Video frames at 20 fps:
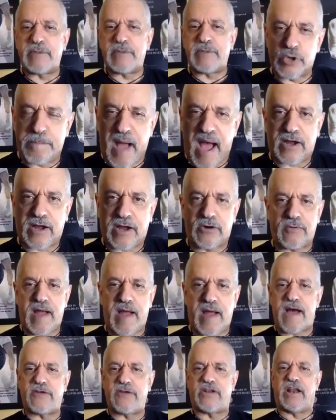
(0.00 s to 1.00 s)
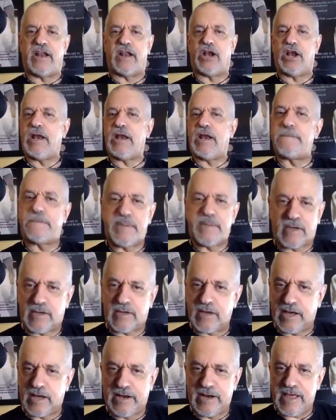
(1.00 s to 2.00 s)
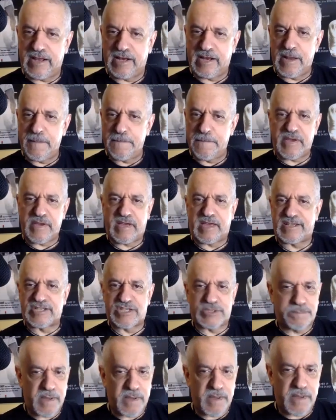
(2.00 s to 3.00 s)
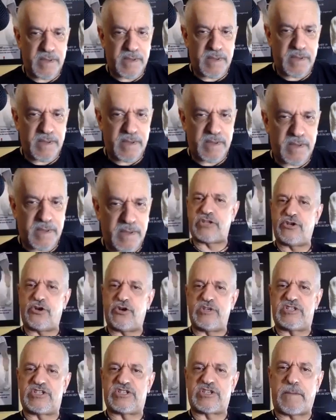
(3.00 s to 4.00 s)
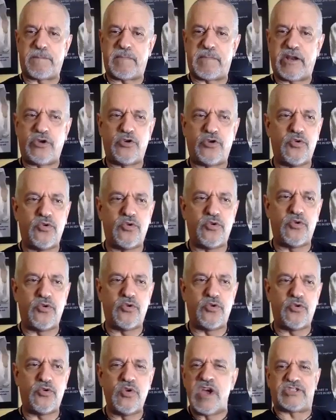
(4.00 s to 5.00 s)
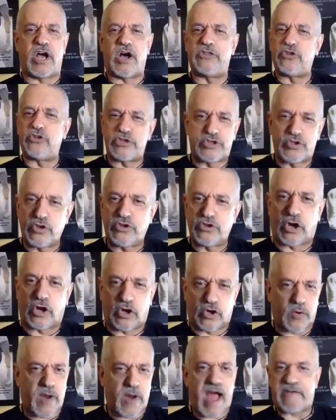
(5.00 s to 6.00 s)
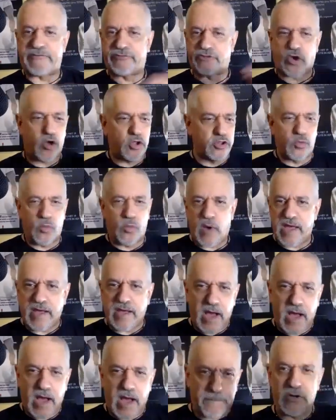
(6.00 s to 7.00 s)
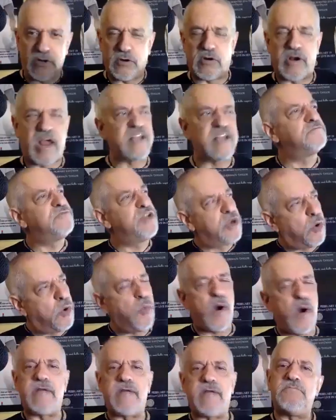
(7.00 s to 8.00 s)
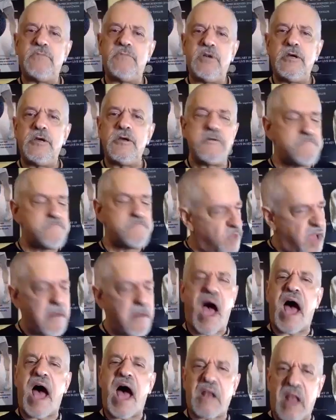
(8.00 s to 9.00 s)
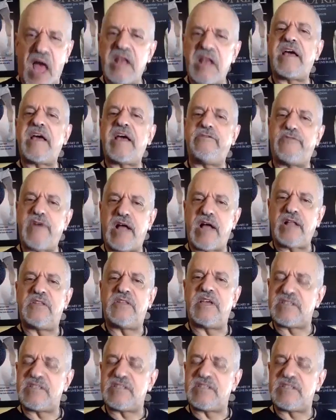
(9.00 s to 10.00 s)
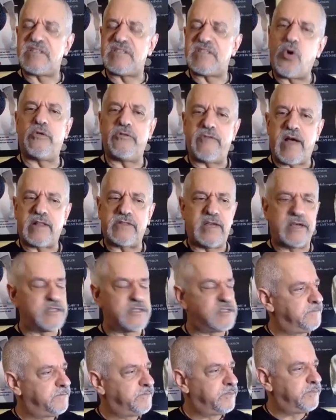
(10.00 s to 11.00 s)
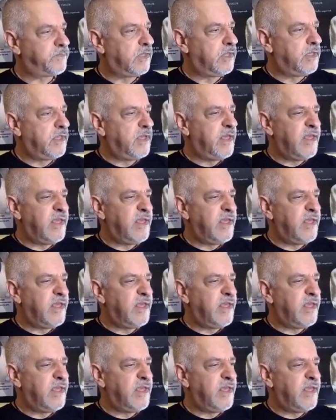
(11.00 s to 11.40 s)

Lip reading: amateur background and an Olympic experience. And, he's somebody who has understood the craft all the way up, and I said, what? I like Valdez. I'm going with Valdez.